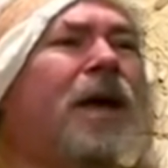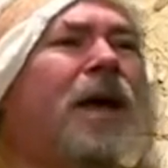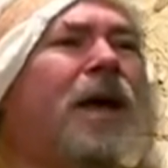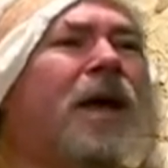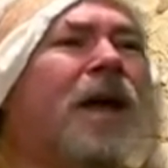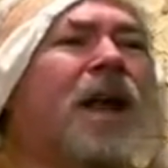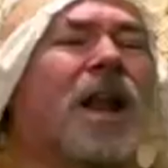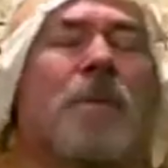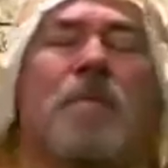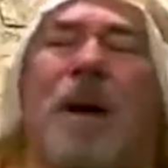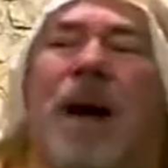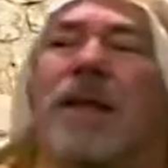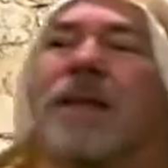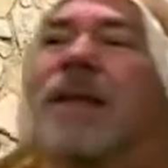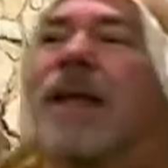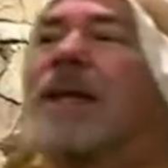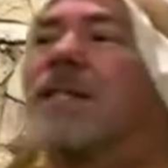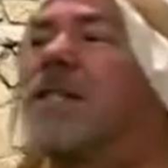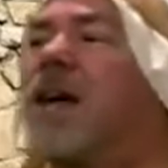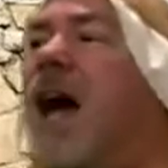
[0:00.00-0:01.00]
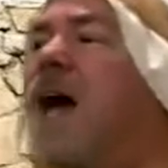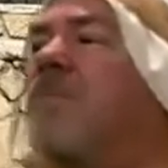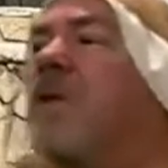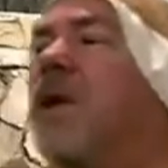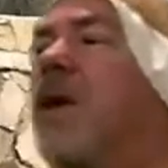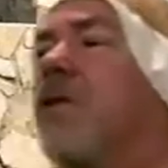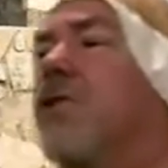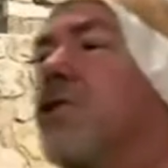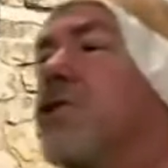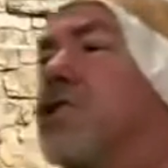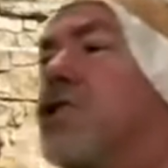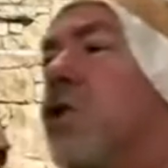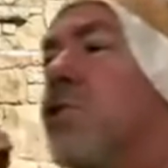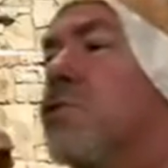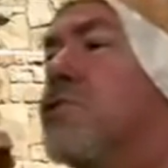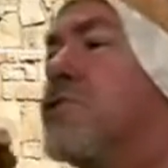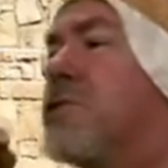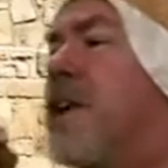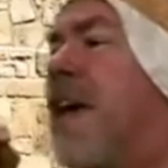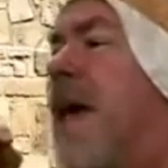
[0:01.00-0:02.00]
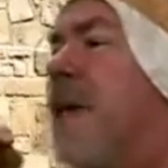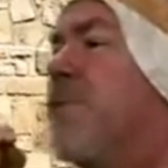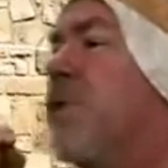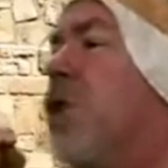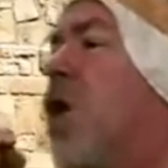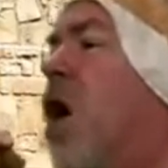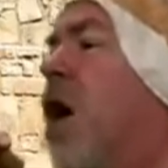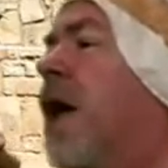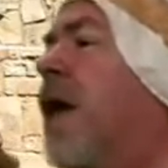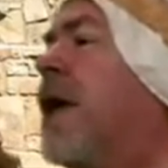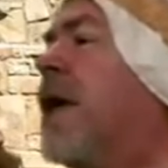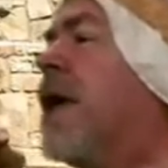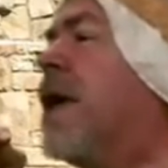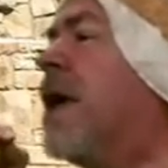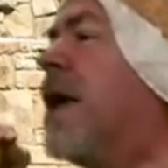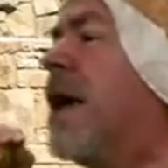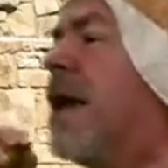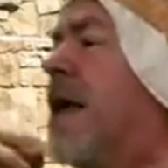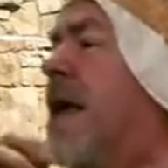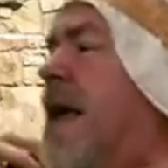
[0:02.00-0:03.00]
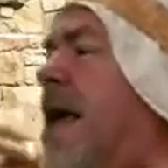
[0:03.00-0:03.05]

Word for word: And about that time, another soldier came along and he